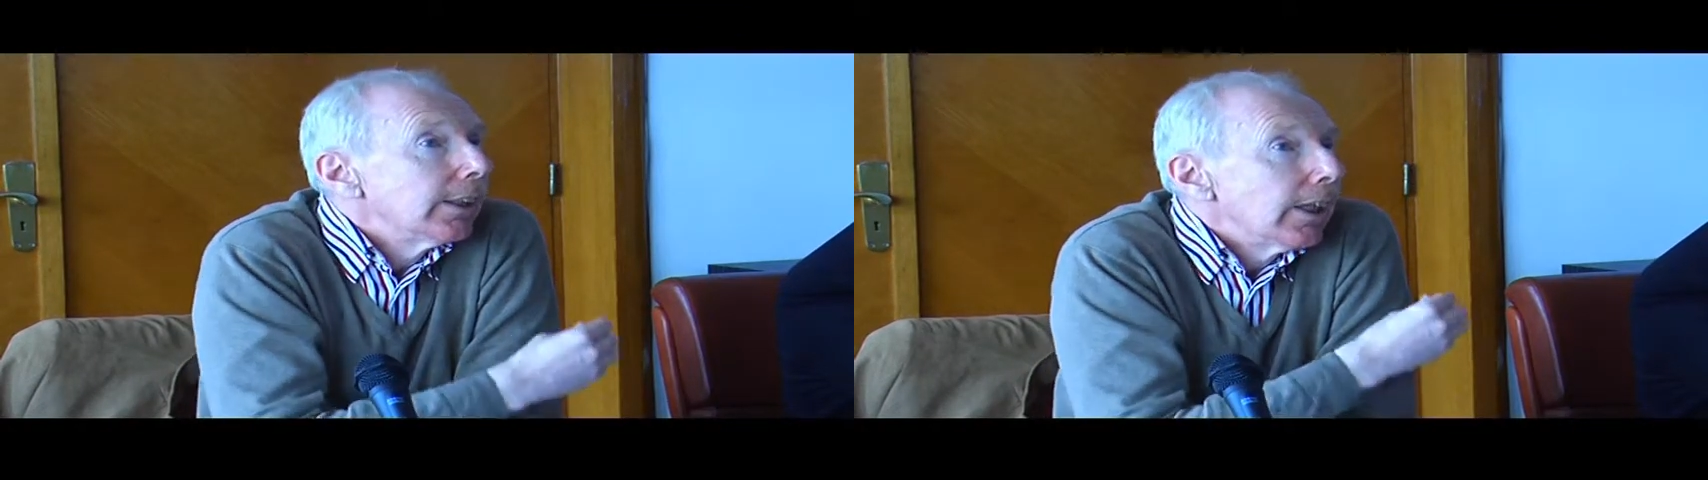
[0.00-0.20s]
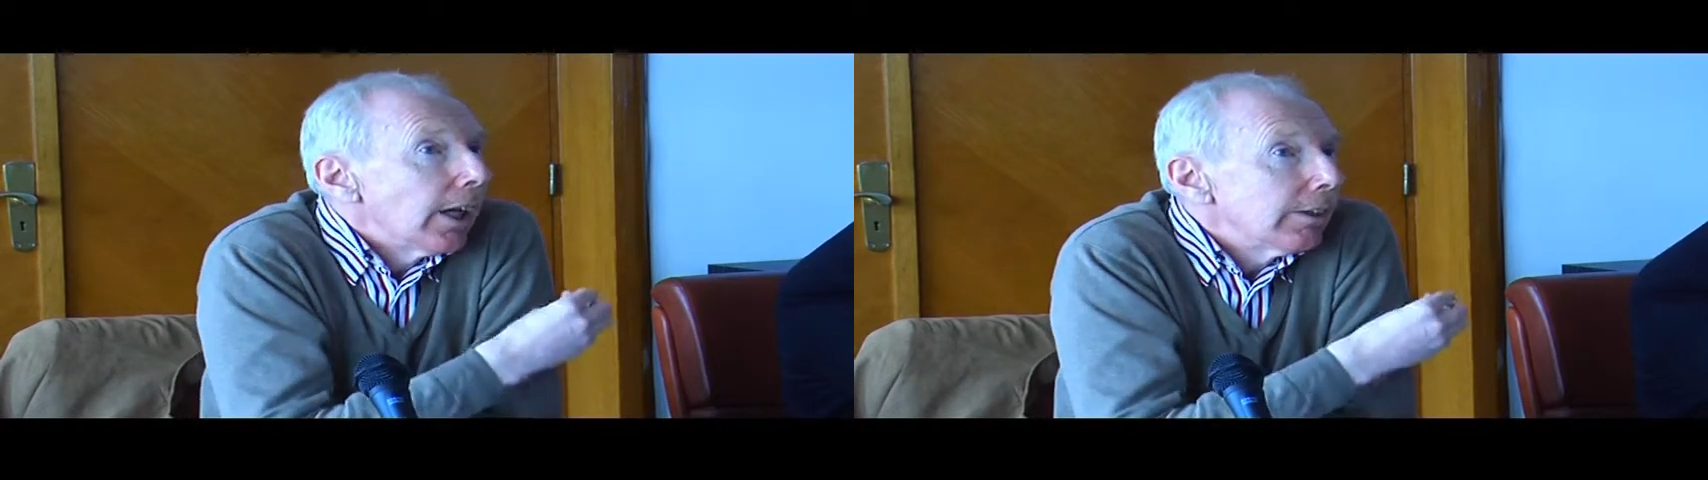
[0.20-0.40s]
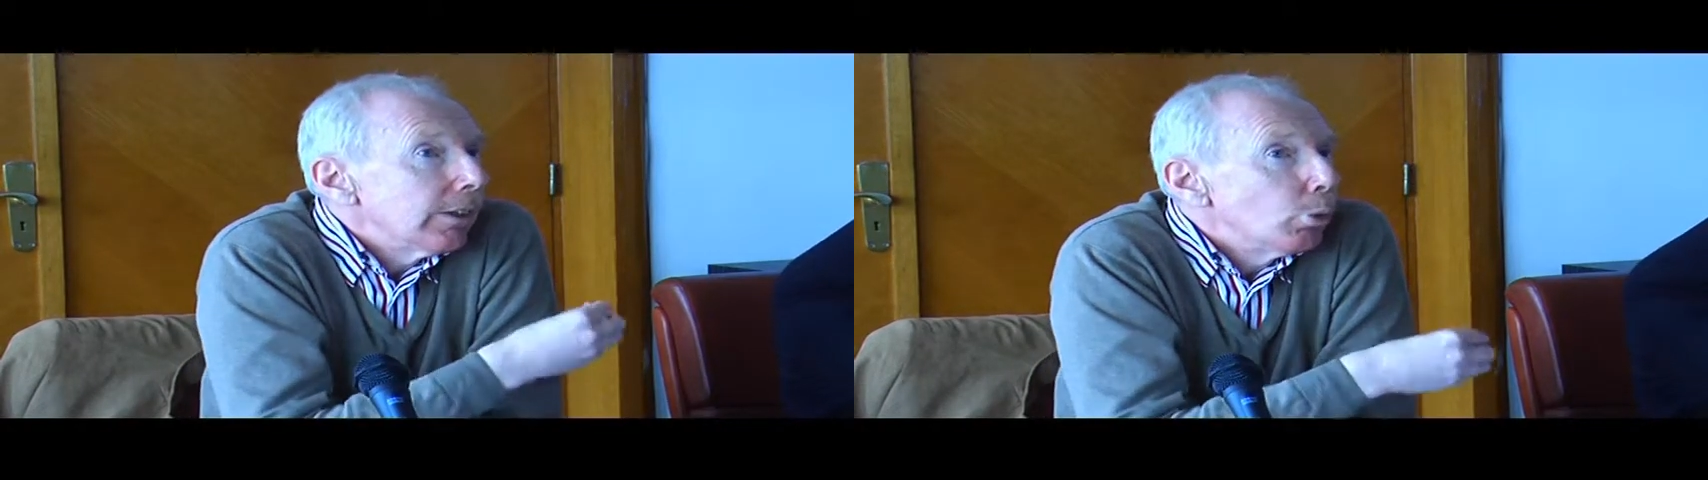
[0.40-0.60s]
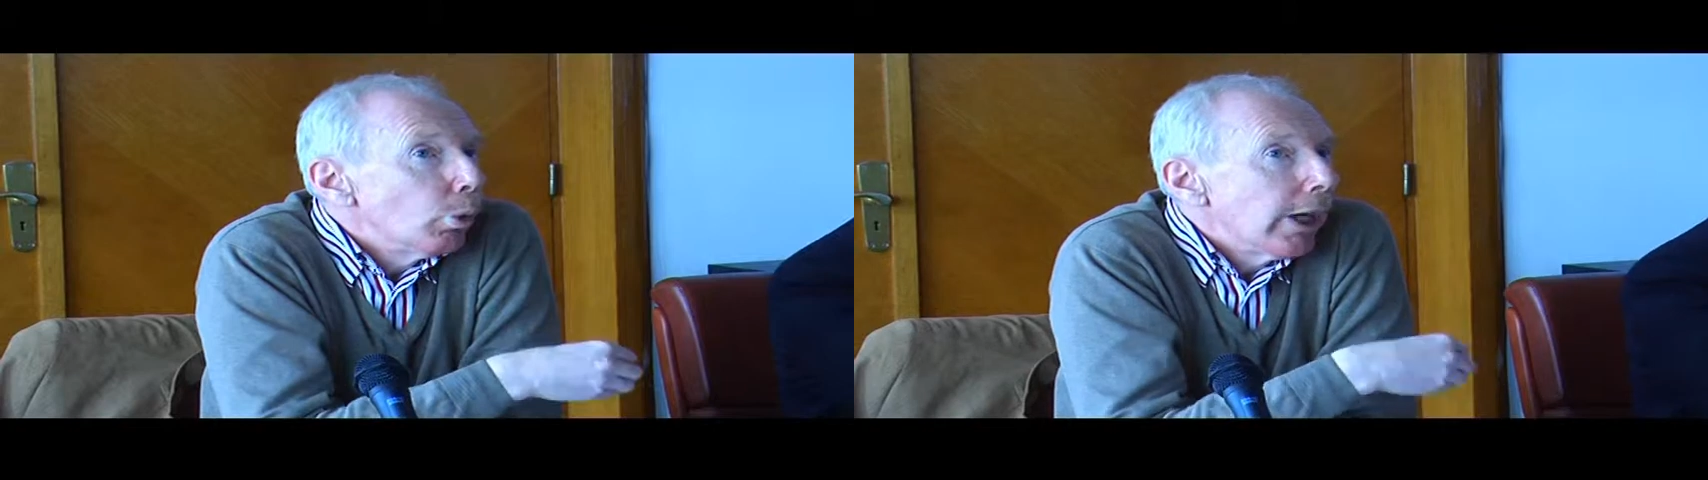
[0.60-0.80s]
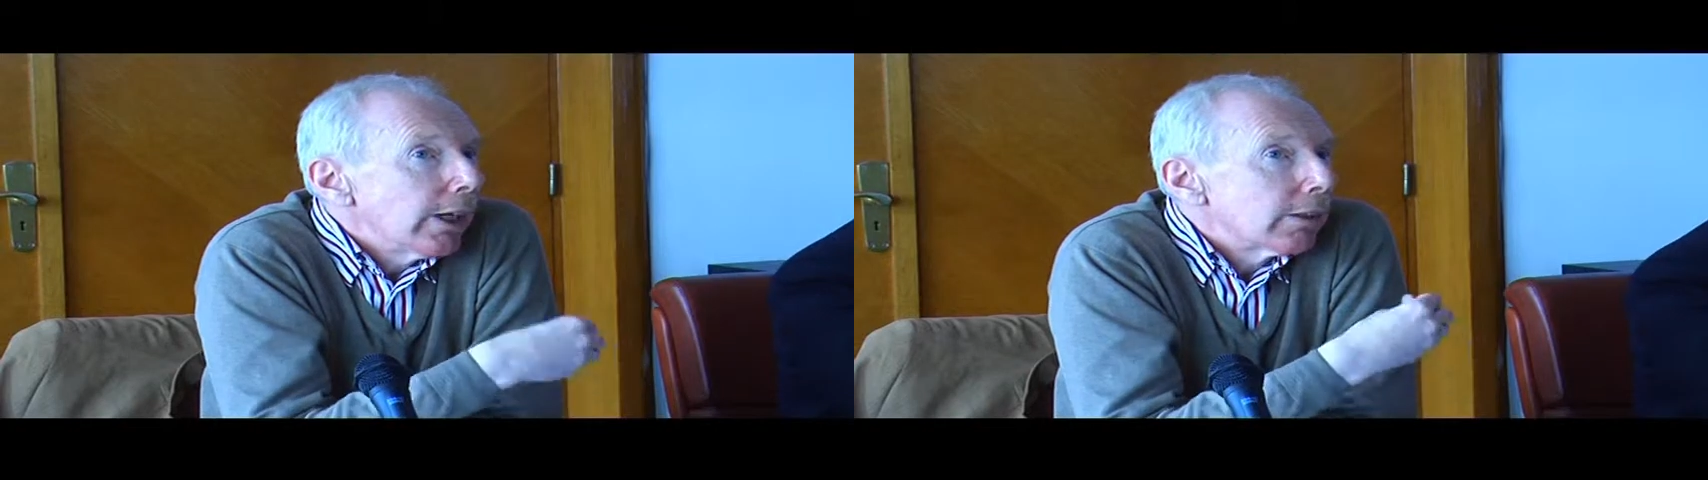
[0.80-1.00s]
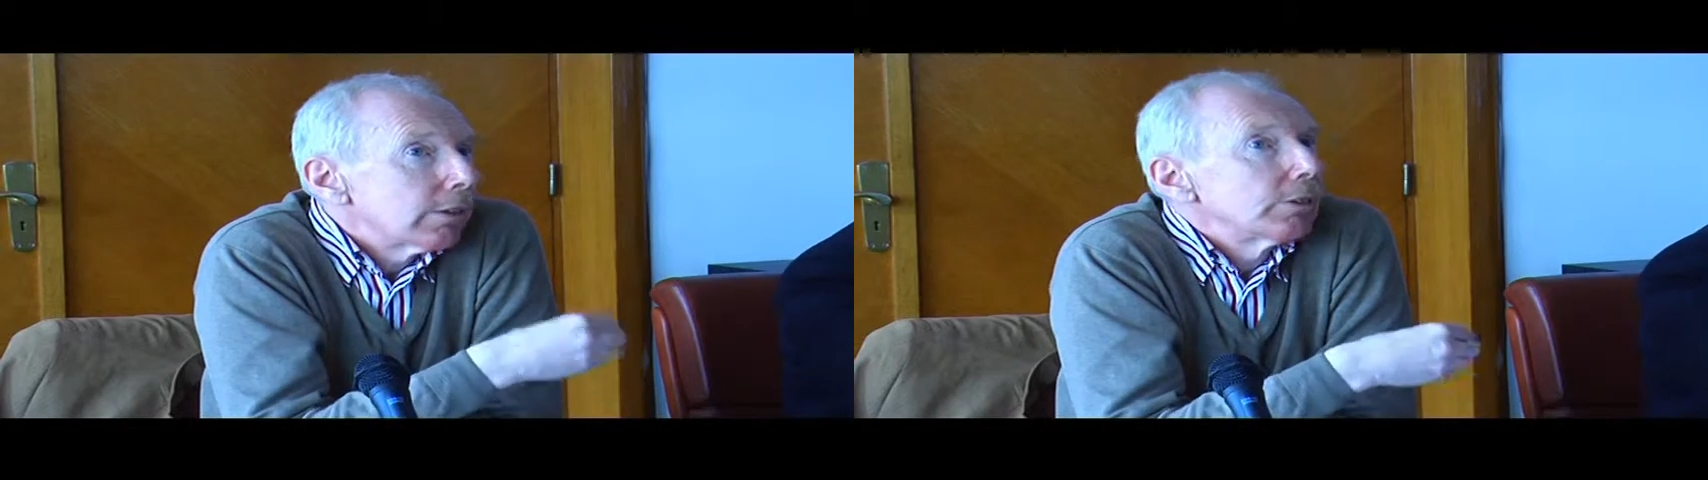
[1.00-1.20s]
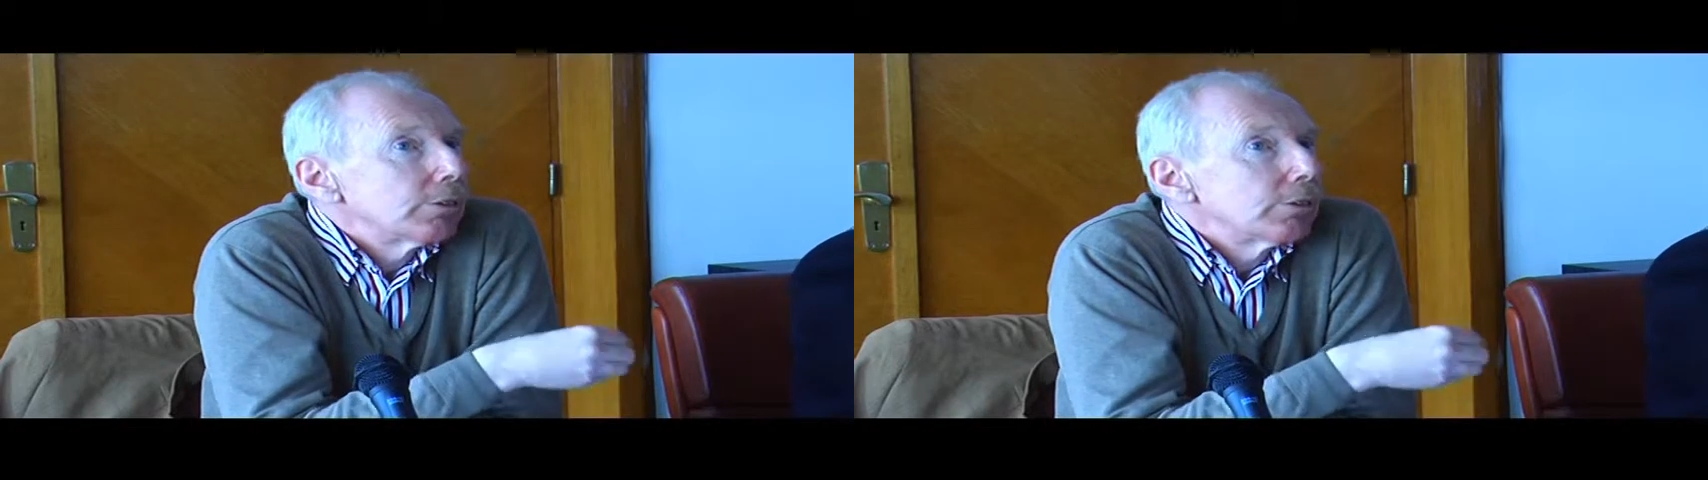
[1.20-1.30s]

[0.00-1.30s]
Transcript: I think, were